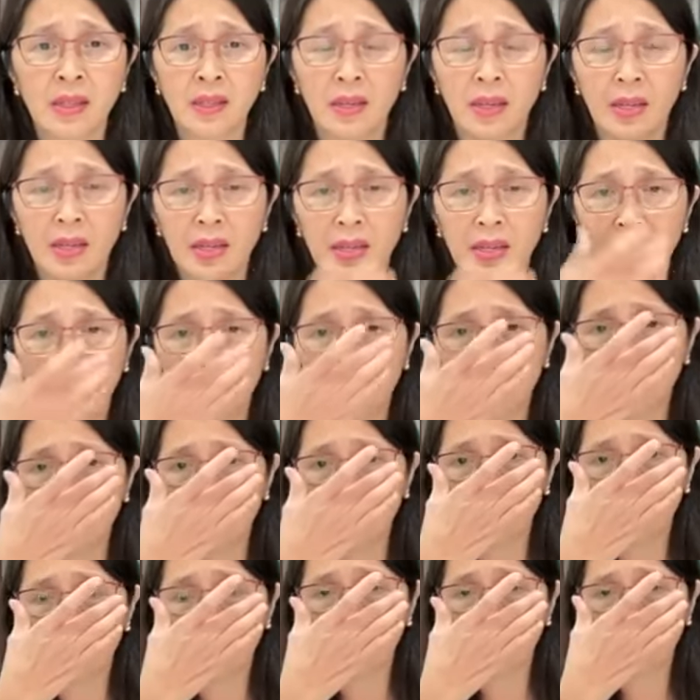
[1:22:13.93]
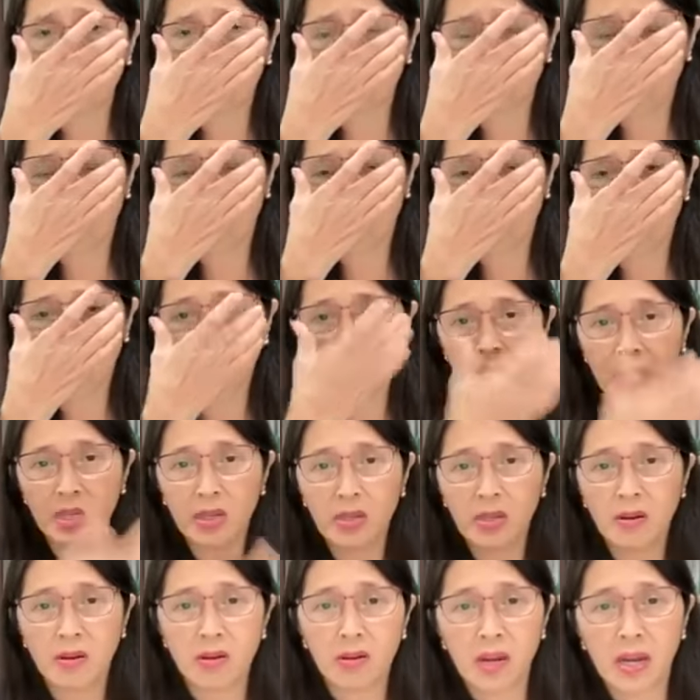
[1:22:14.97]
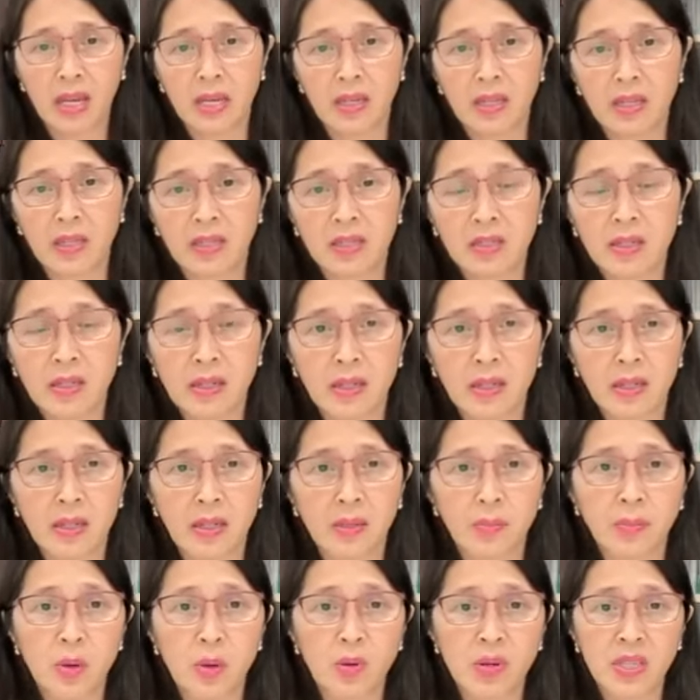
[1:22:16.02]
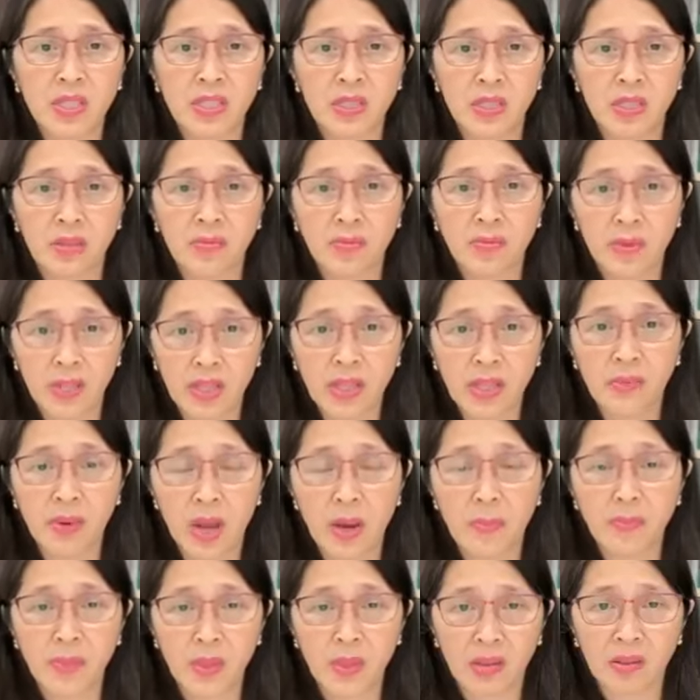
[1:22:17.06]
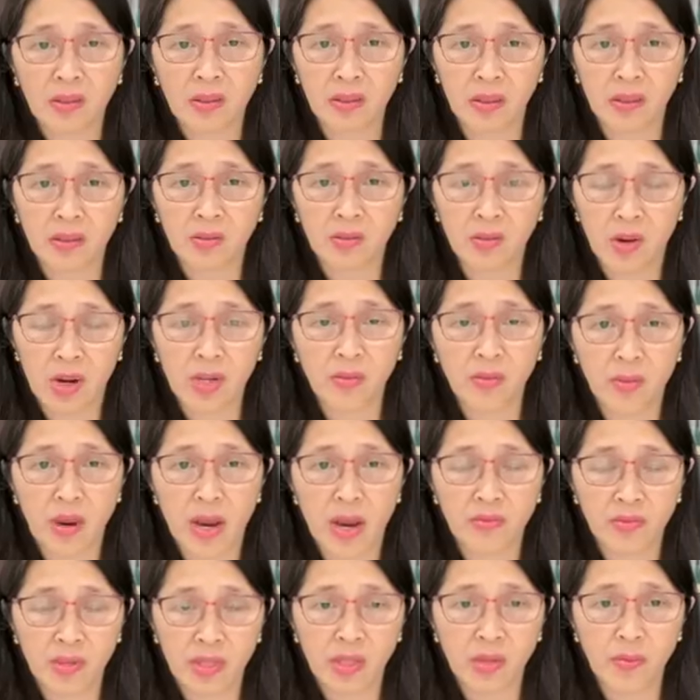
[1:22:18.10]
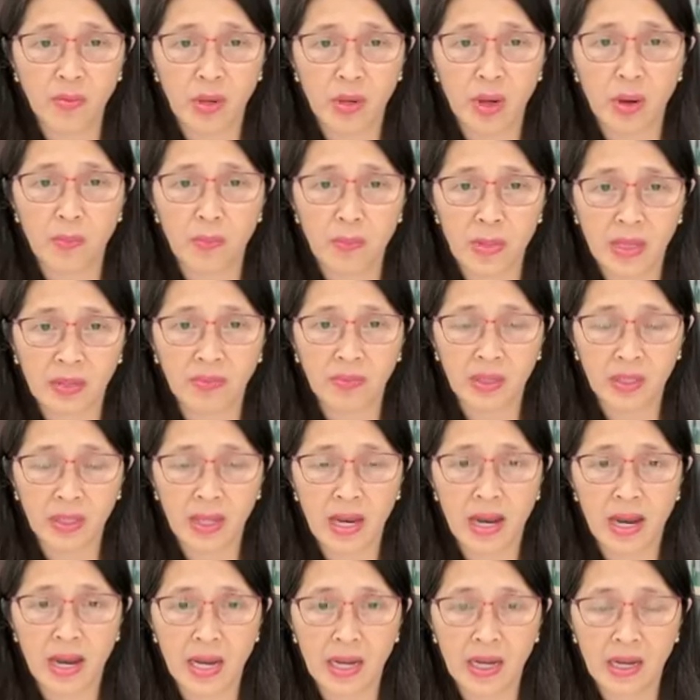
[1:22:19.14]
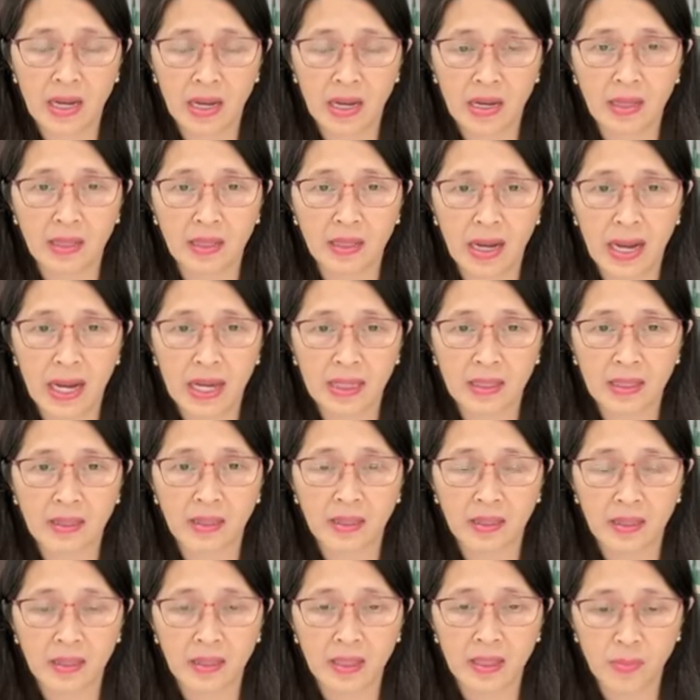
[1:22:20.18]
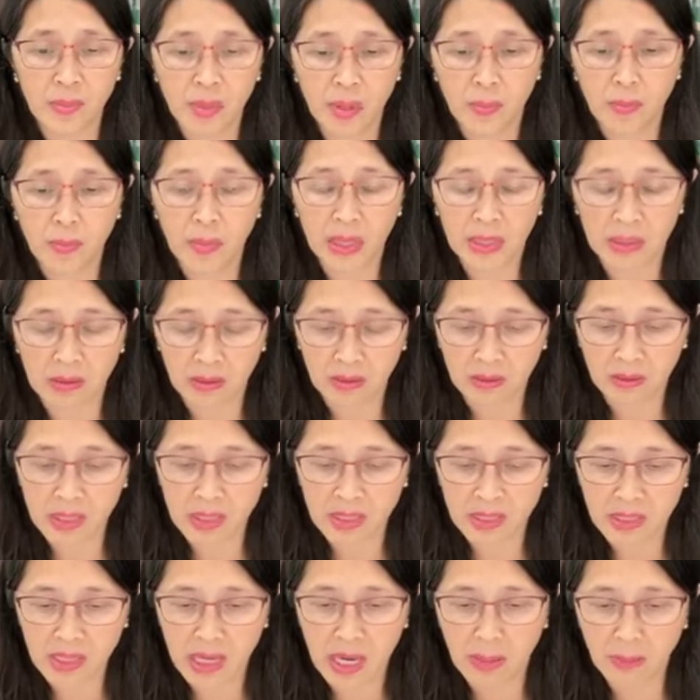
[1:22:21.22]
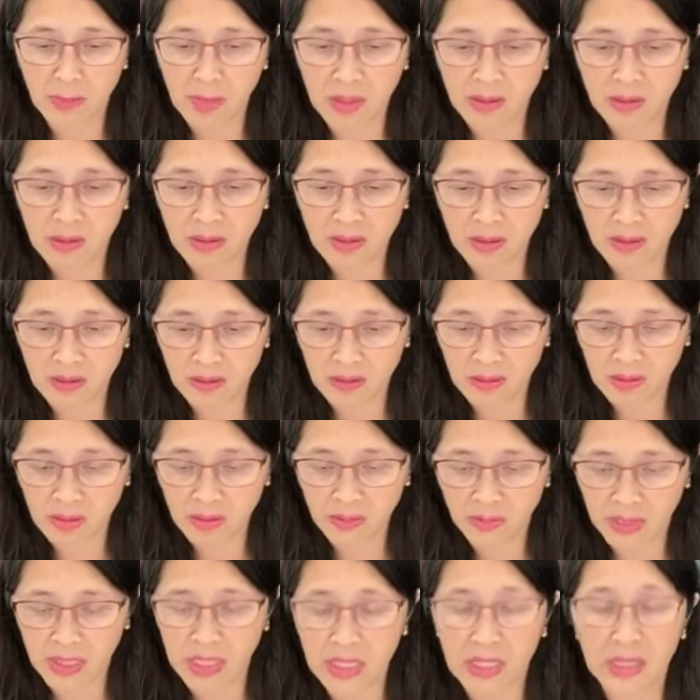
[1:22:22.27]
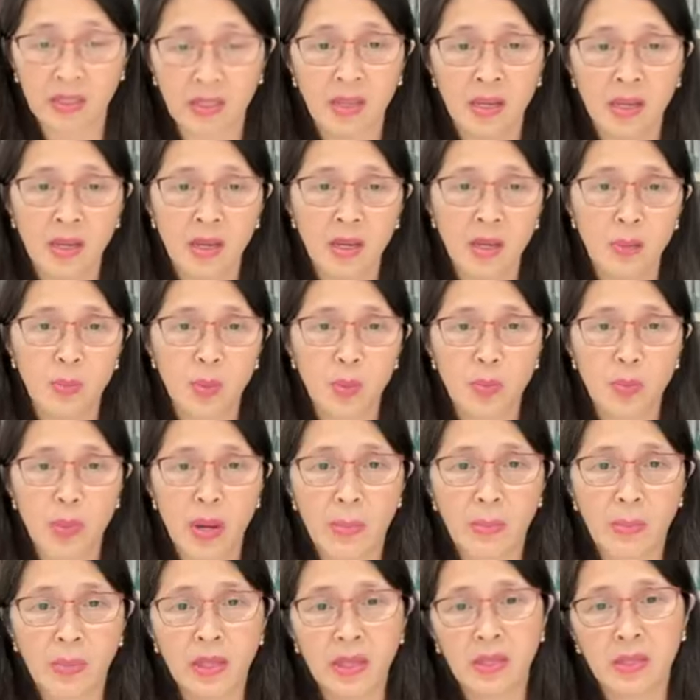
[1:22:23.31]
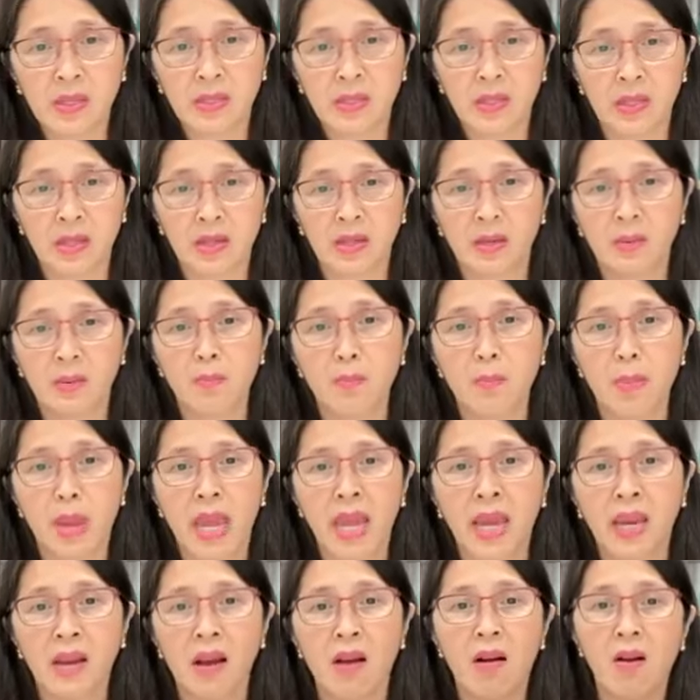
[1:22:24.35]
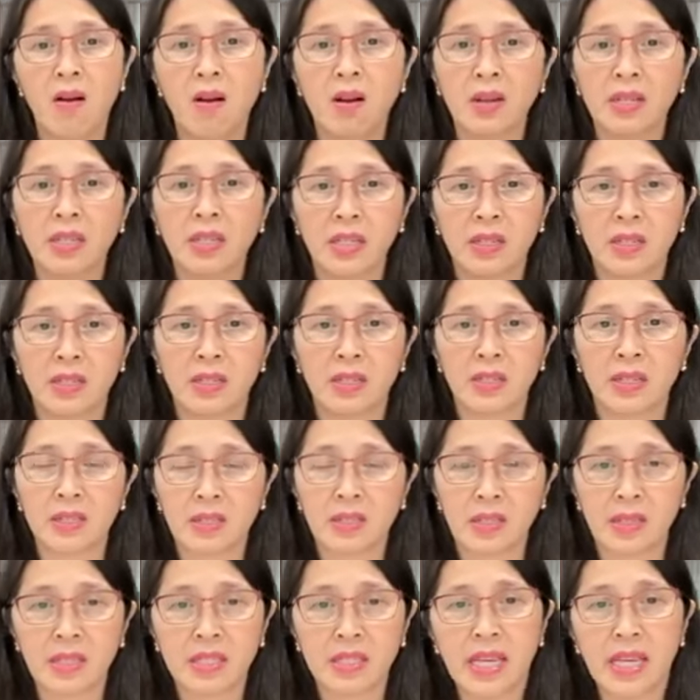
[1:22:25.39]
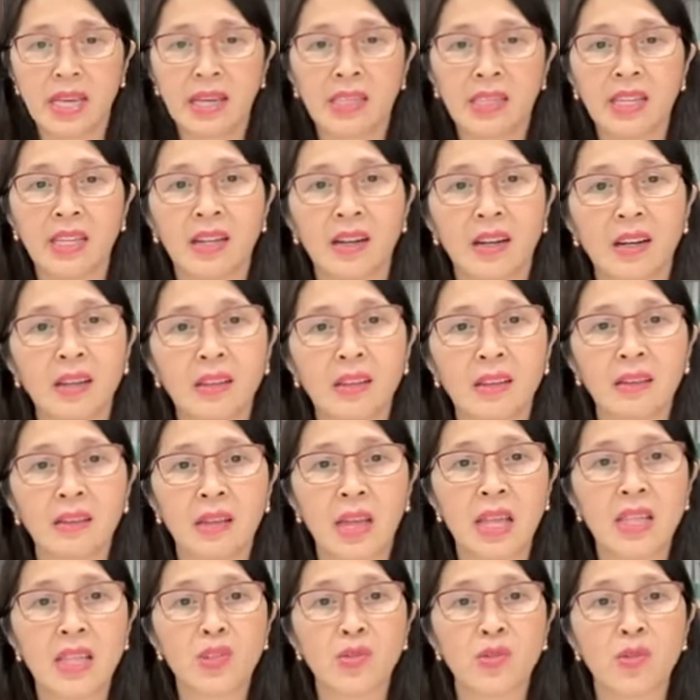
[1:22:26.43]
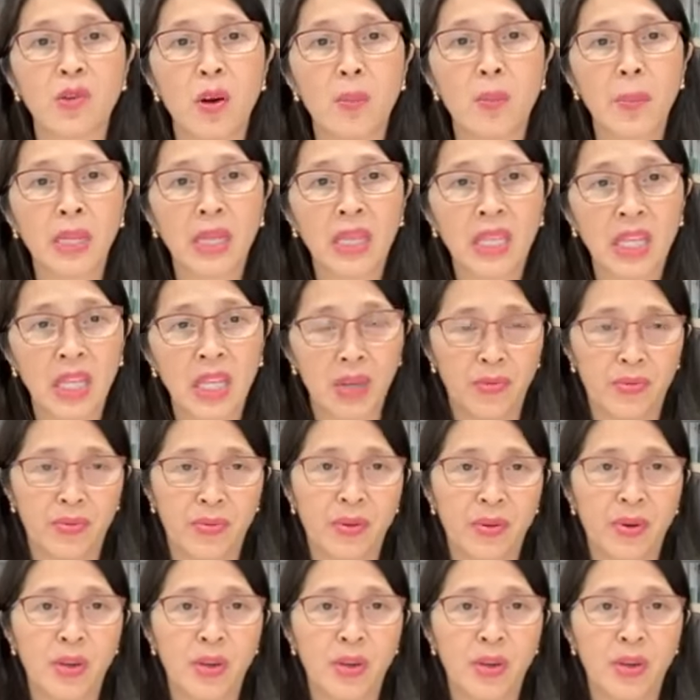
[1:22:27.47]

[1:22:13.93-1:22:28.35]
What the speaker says: any strategy or any policy. We develop, not try to find, we develop, but we are under the development of the same of the bird. Probably make all the sector transformative